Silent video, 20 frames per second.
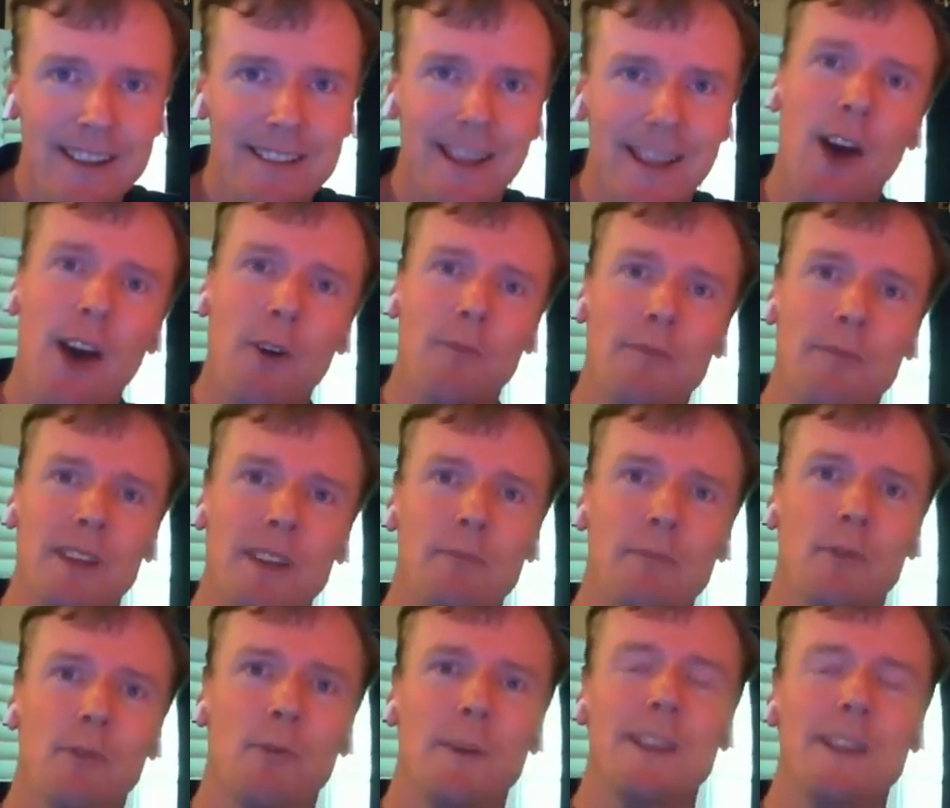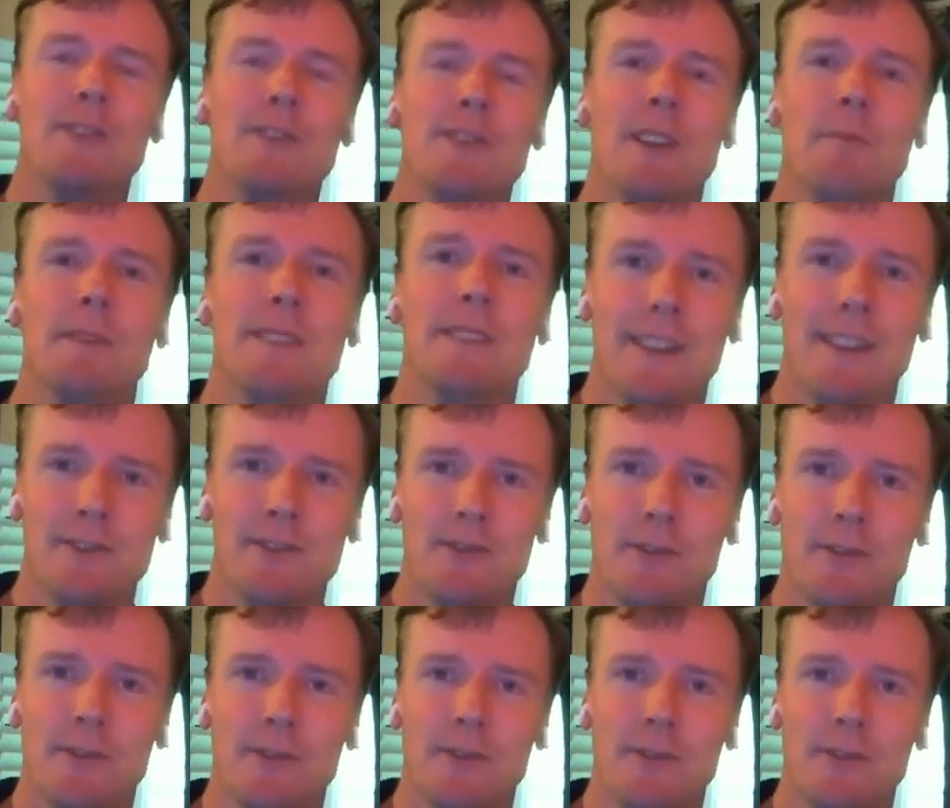is to help people reach their
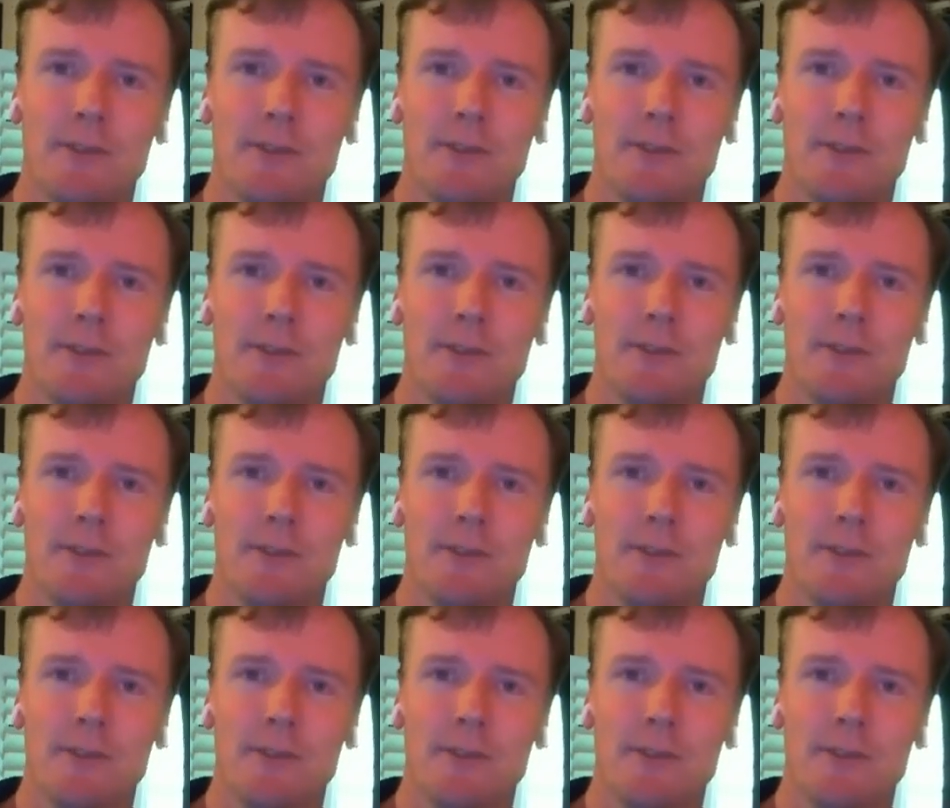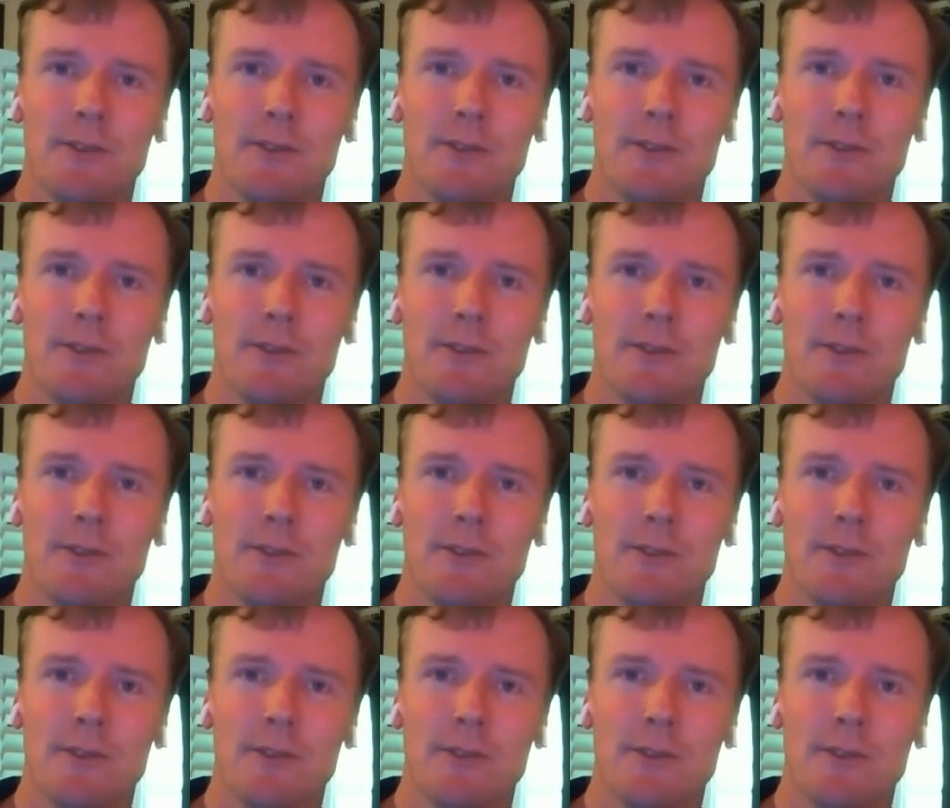potential and to fully explore that.